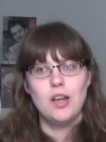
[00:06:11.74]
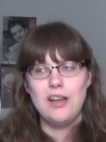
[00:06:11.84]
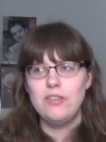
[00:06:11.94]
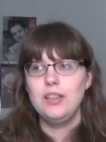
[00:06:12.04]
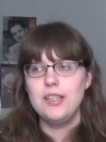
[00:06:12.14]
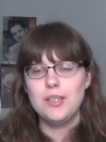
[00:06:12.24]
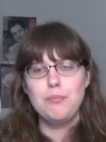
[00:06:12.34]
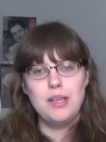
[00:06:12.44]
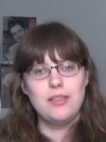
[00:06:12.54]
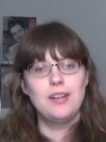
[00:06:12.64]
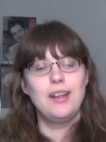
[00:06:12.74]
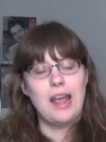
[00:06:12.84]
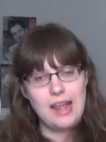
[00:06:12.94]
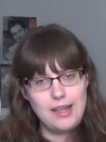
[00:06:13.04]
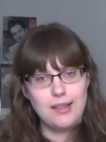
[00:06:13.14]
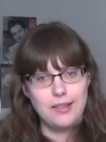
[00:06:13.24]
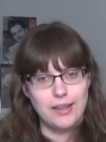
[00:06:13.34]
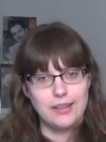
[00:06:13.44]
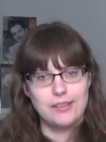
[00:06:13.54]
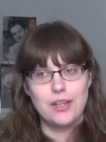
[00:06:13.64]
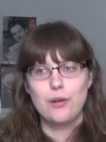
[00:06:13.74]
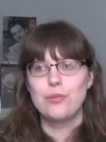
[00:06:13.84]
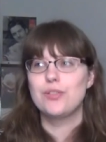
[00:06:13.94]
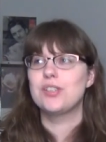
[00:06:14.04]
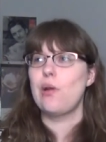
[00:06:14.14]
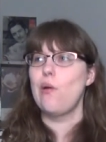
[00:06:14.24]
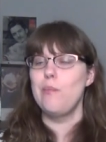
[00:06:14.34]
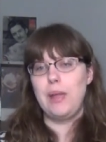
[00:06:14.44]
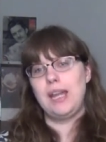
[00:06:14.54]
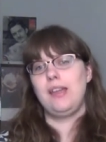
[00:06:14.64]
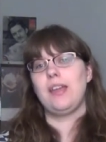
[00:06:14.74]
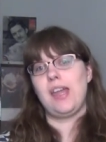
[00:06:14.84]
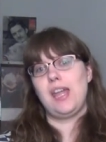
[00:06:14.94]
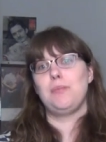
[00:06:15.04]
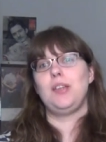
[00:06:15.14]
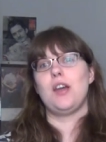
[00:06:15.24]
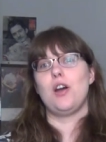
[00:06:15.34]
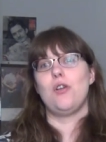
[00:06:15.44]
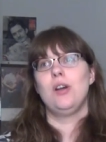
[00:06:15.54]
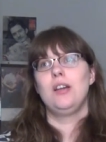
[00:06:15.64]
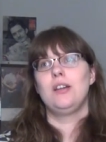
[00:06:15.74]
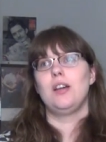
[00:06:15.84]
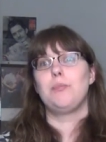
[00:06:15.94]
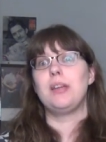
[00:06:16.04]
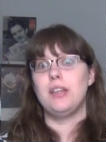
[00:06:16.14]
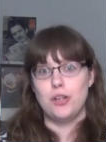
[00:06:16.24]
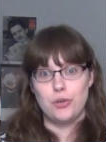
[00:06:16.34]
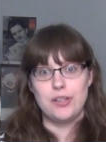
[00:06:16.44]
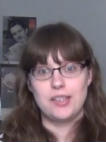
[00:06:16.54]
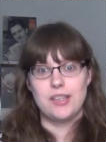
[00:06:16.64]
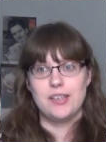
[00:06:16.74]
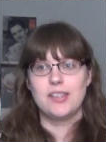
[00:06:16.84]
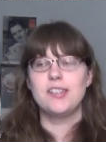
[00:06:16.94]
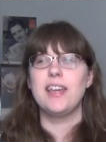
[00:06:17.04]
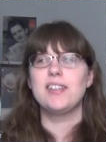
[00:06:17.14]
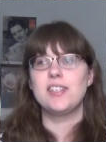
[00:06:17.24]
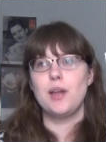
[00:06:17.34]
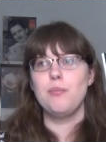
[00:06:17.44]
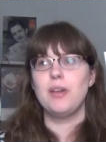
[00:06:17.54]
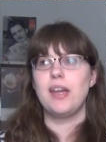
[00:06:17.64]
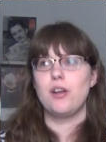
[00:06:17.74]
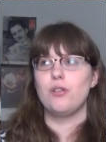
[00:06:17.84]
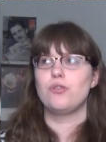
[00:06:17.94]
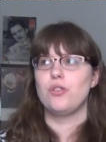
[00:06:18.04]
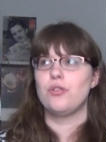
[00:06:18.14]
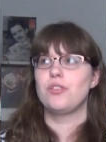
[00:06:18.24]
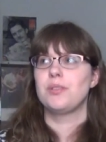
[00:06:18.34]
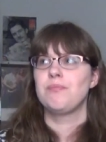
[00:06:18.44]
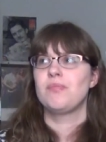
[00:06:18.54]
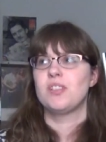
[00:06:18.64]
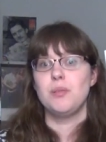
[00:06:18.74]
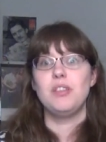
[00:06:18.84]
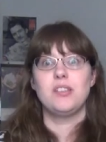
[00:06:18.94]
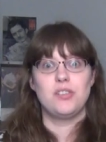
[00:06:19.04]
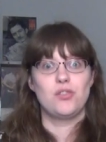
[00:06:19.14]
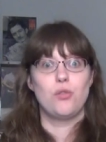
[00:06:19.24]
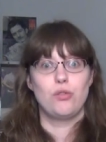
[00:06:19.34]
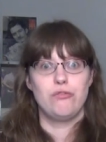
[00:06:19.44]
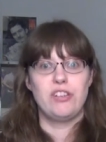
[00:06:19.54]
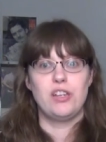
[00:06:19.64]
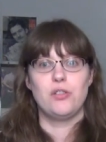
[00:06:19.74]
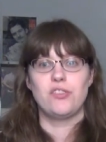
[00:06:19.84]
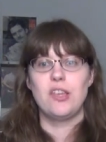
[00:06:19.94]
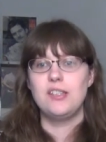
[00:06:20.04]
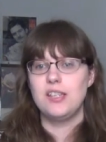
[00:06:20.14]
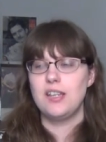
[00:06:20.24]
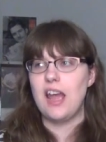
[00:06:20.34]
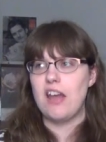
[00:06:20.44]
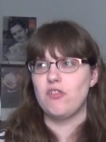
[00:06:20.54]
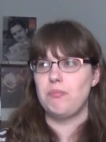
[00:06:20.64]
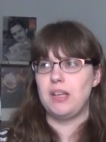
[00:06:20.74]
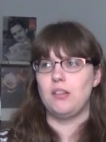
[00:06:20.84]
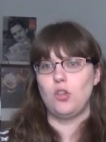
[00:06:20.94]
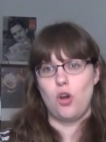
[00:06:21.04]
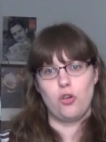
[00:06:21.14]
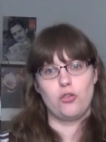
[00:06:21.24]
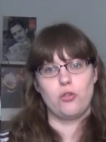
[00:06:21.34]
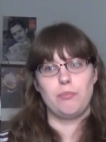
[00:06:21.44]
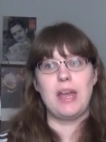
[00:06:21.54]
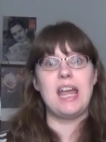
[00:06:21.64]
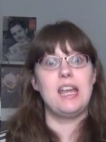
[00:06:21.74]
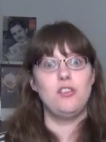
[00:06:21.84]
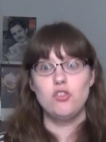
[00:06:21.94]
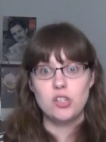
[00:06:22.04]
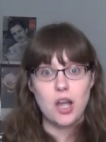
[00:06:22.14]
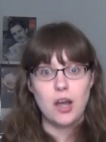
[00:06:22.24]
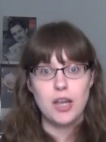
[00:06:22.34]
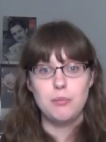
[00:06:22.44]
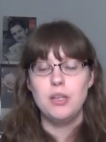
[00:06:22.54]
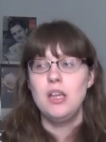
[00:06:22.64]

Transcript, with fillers: of Elizabethan England. There were so many cameo appearances. It's like some characters, some of these historical figures, they did have a bit longer page time,